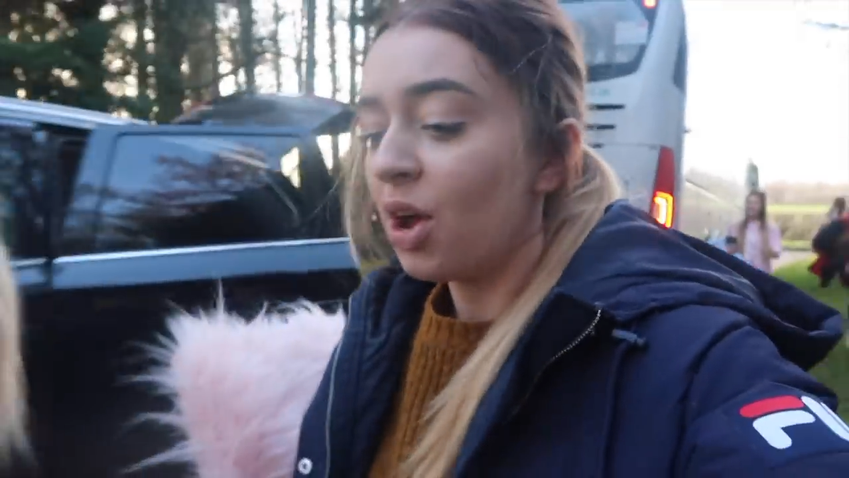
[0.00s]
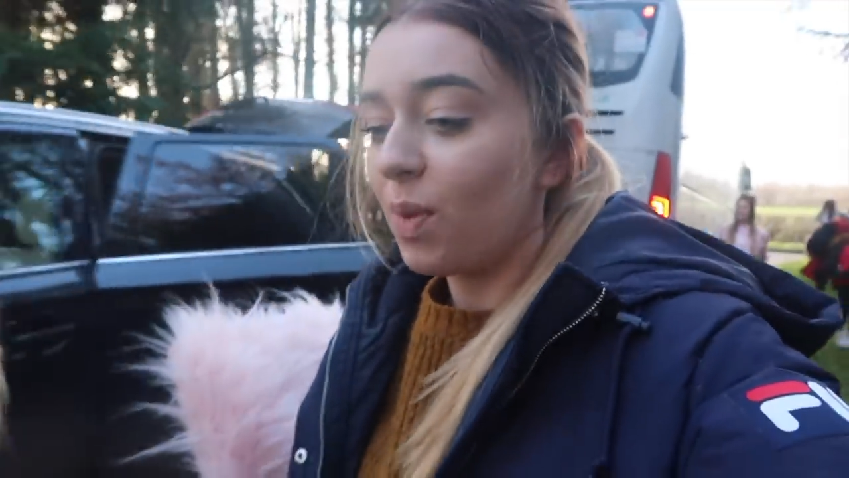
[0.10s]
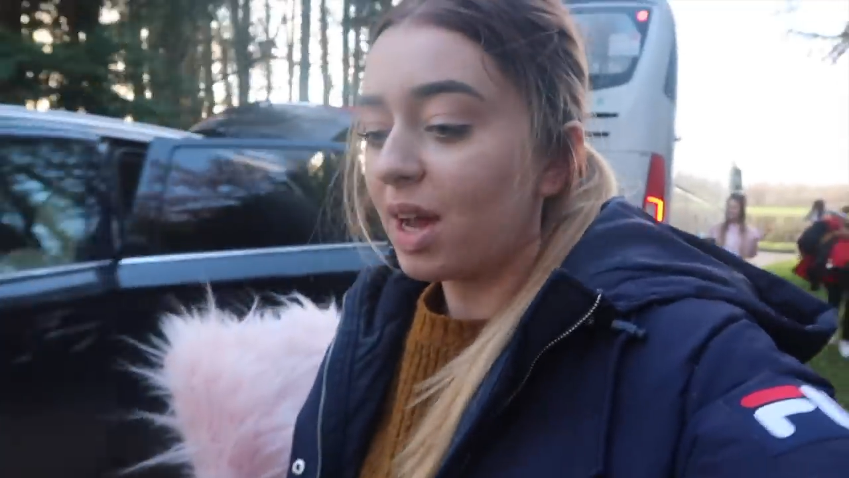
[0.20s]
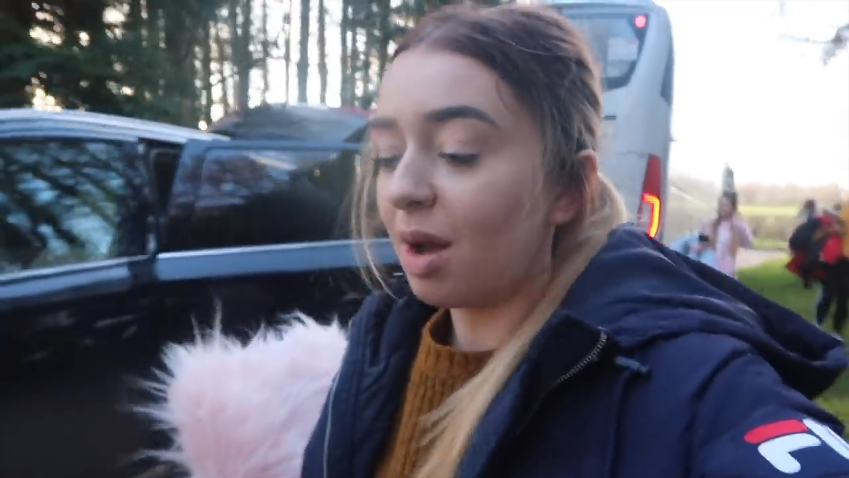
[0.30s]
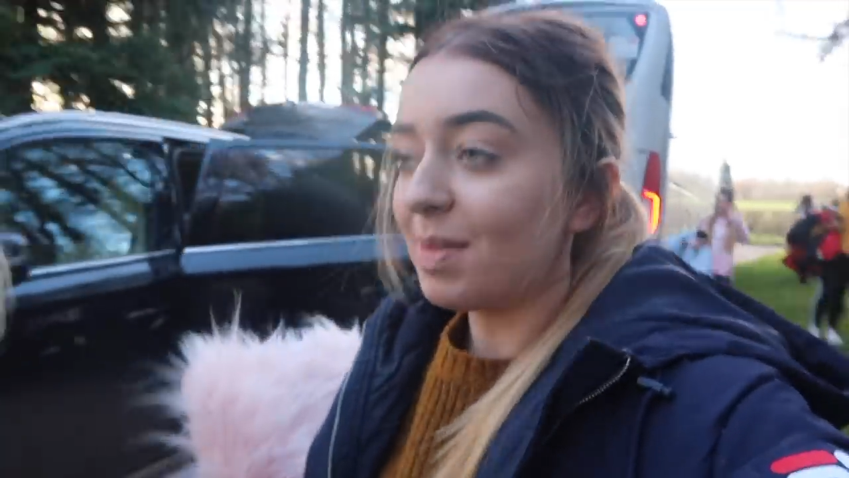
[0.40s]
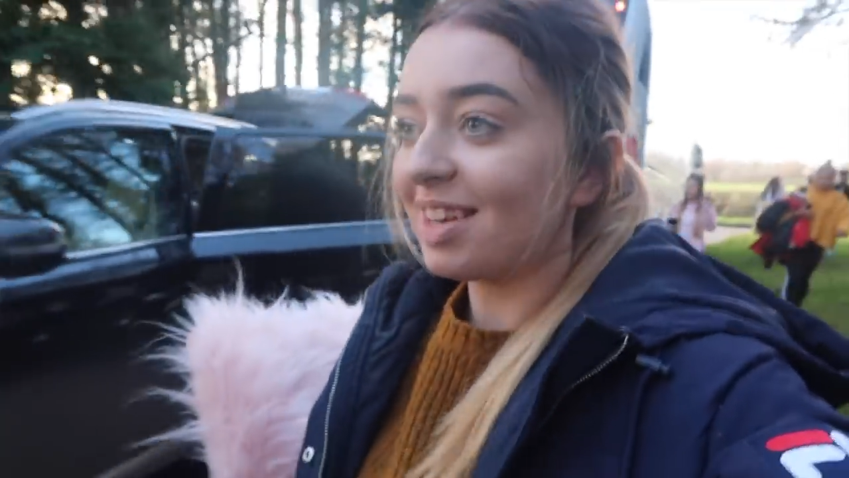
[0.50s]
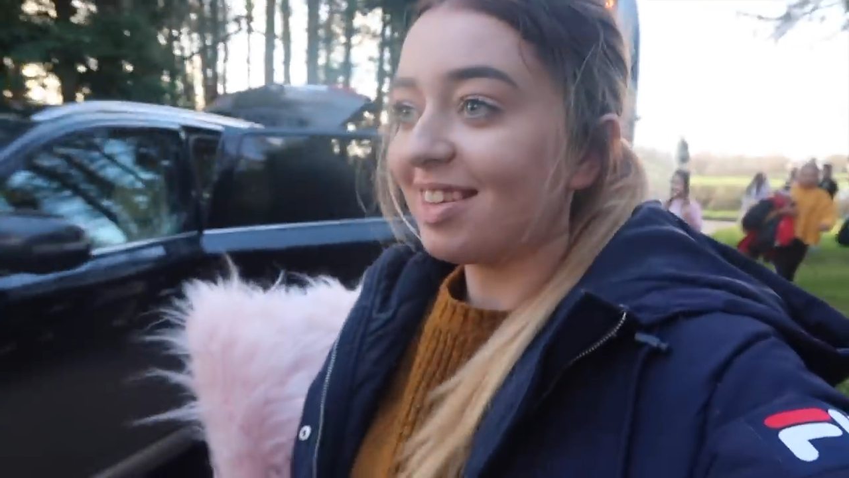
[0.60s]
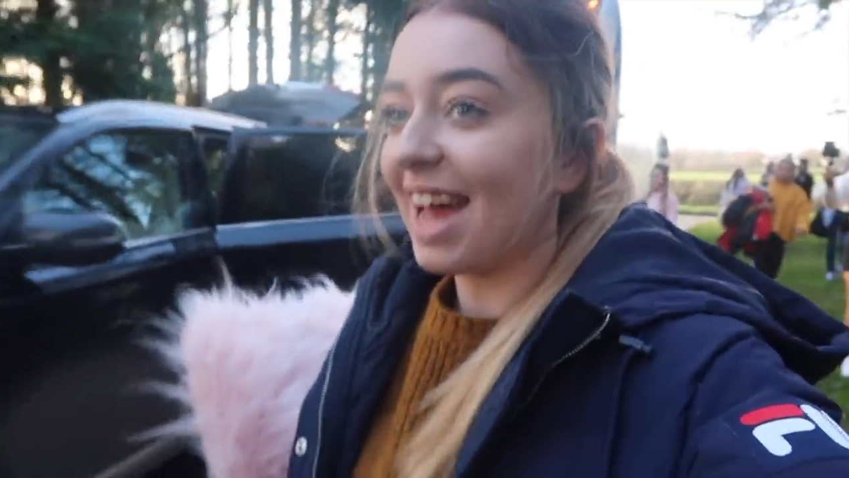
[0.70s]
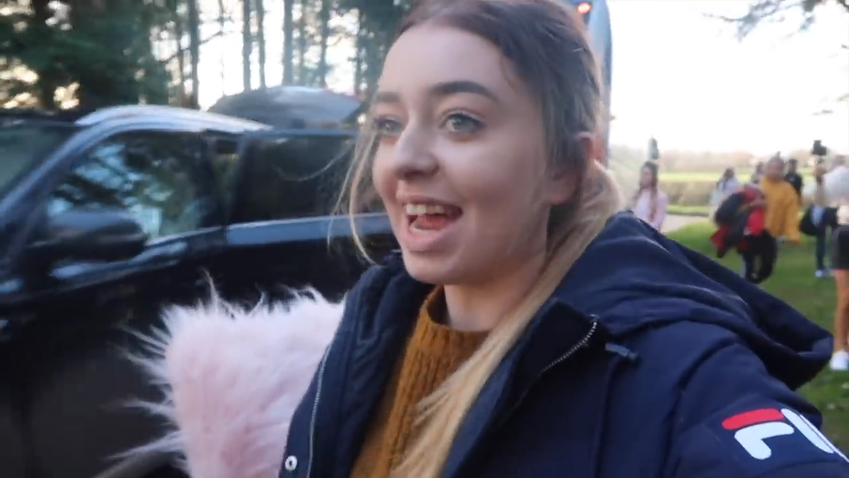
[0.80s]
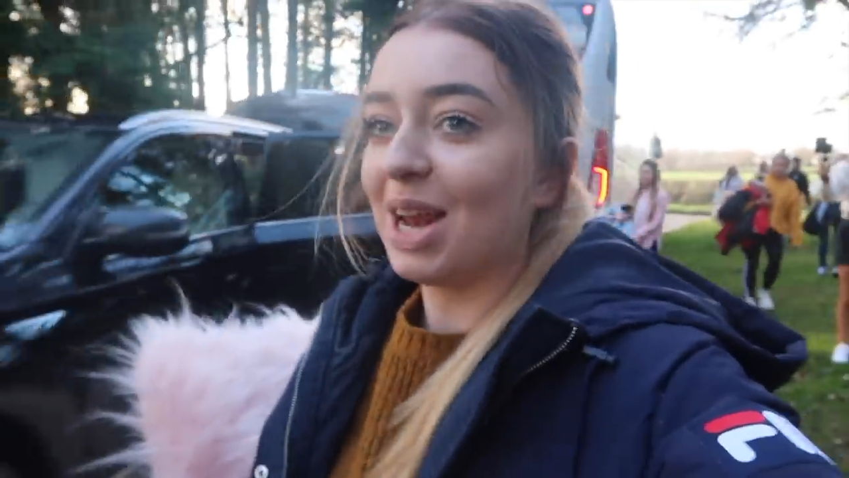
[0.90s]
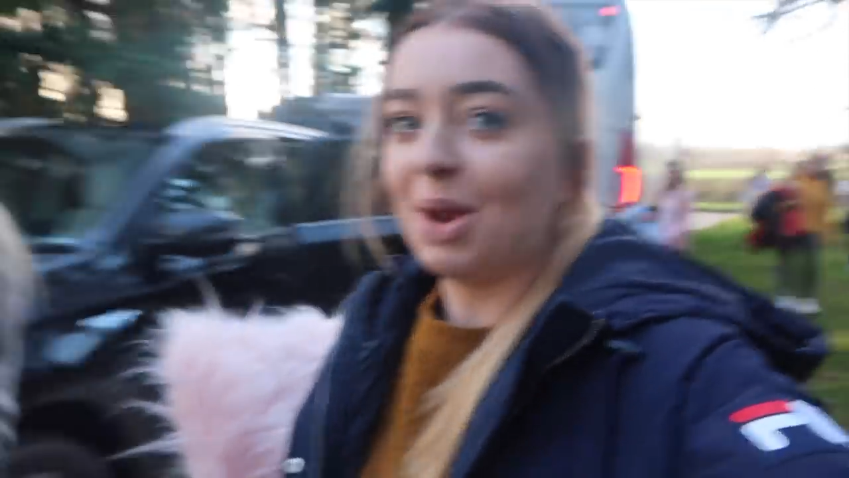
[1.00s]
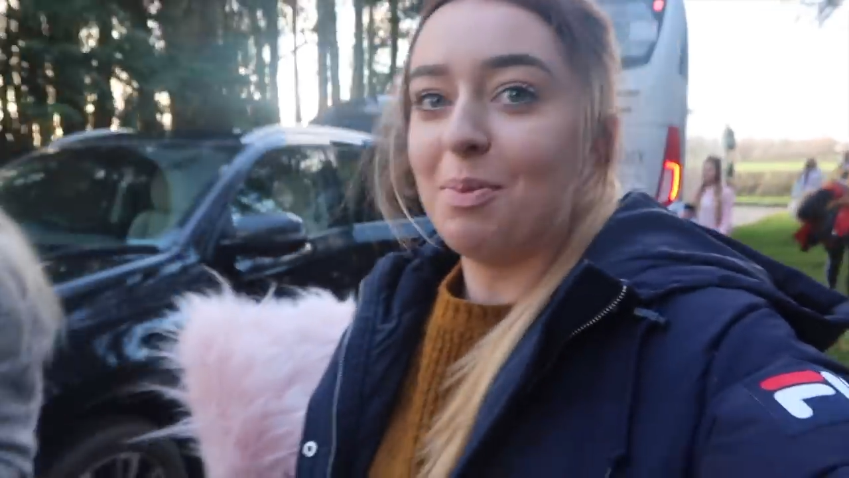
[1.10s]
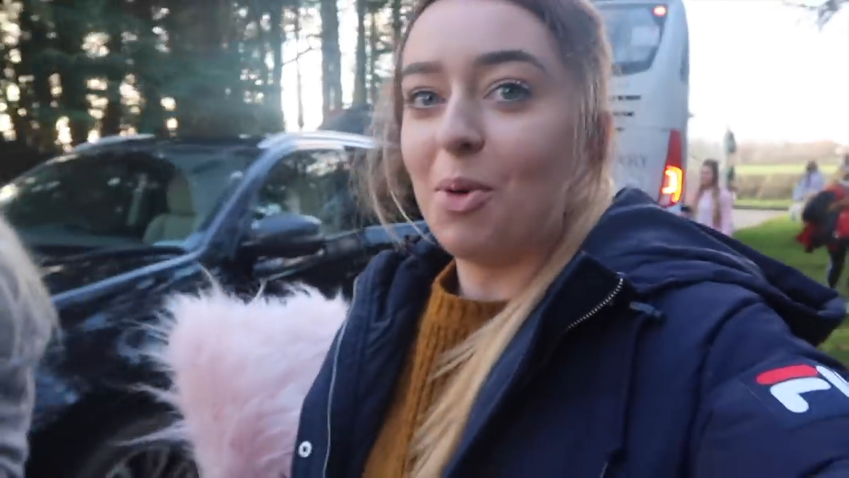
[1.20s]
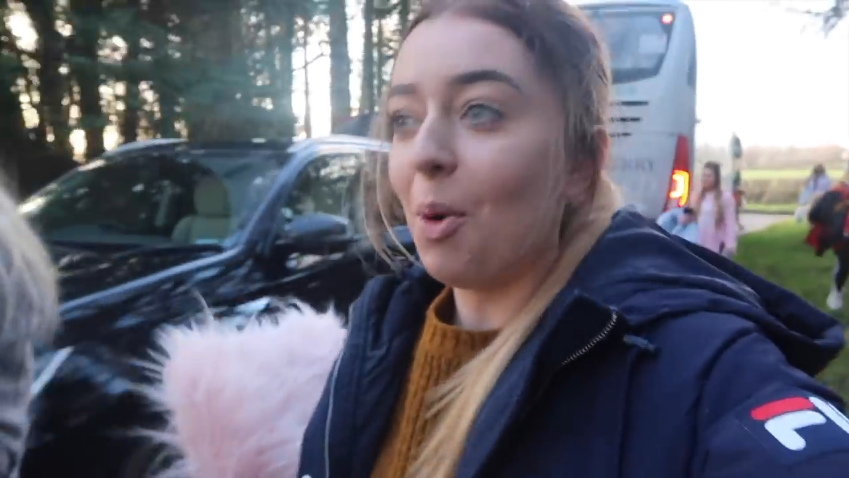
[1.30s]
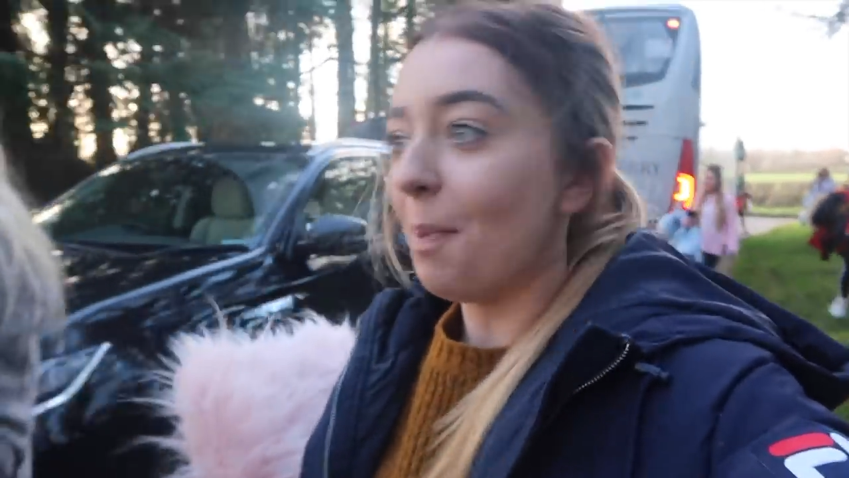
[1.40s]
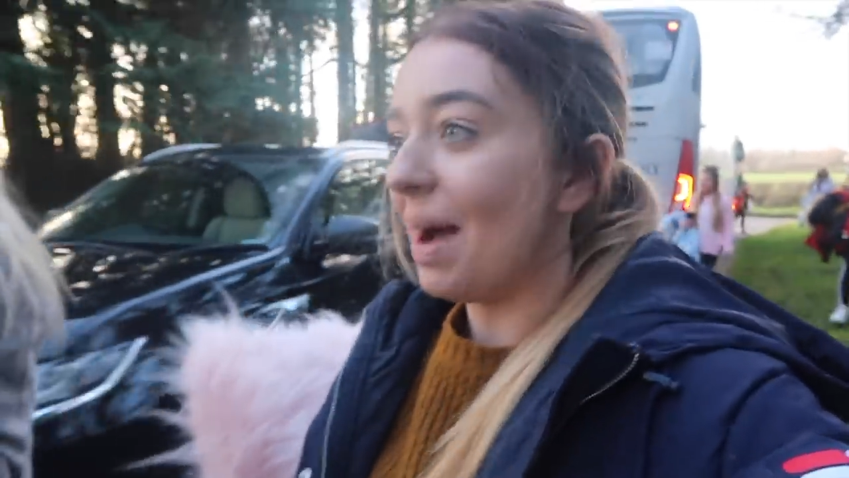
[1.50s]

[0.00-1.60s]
We're coming to stay at the Moor